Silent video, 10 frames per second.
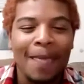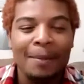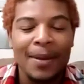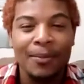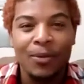
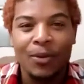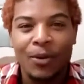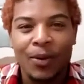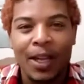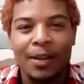people
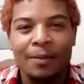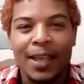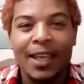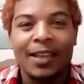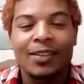will
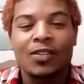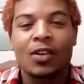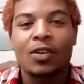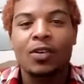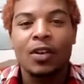recommend, so
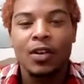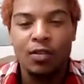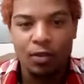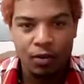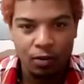
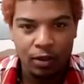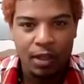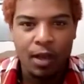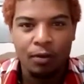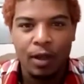you can do it
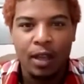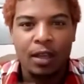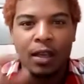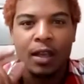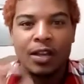that way
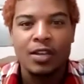in the